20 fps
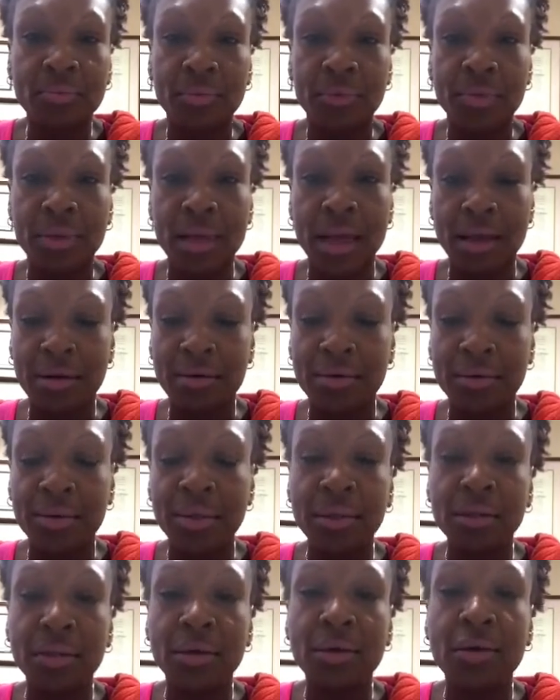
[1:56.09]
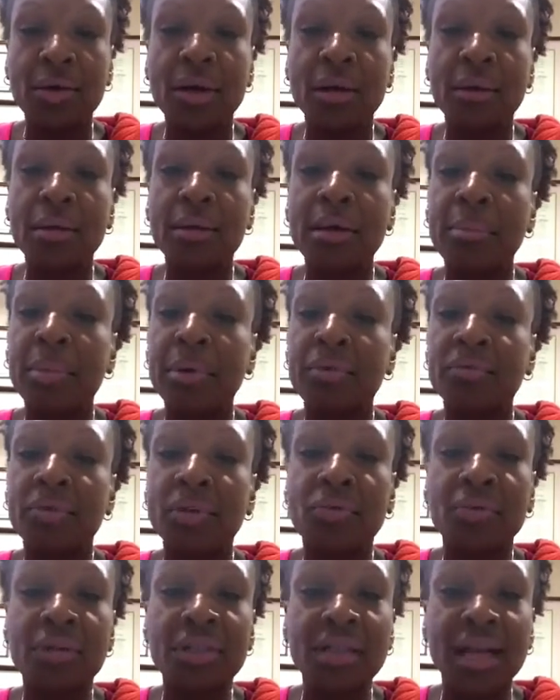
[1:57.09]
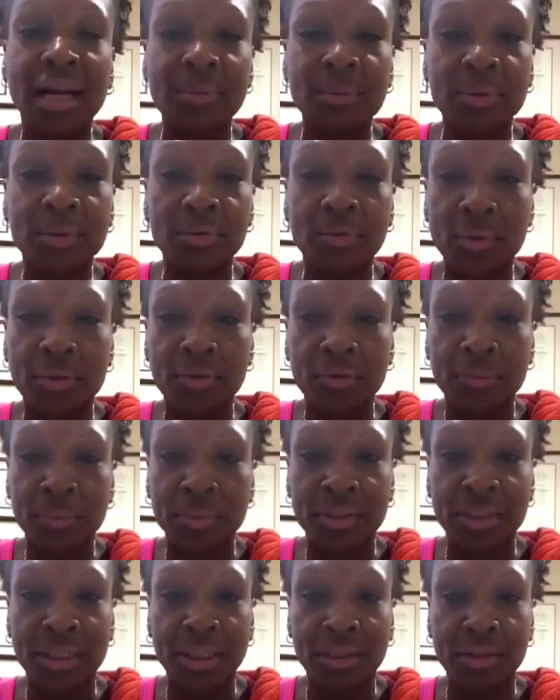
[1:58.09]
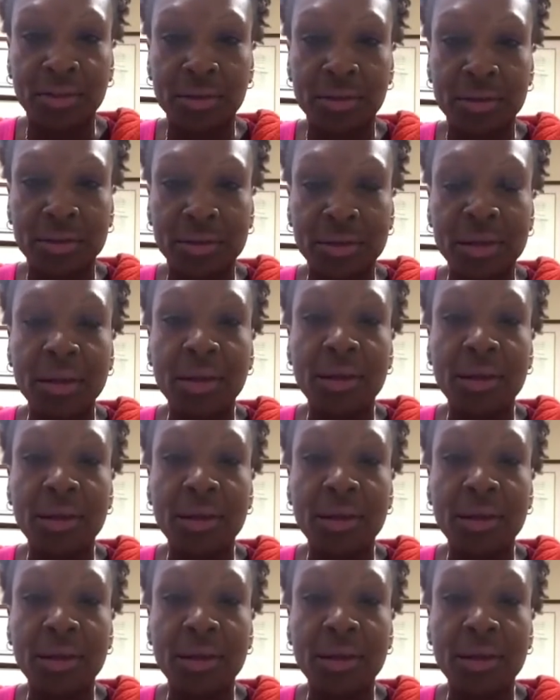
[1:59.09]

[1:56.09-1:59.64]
Now, there are a number of different types of order of protections.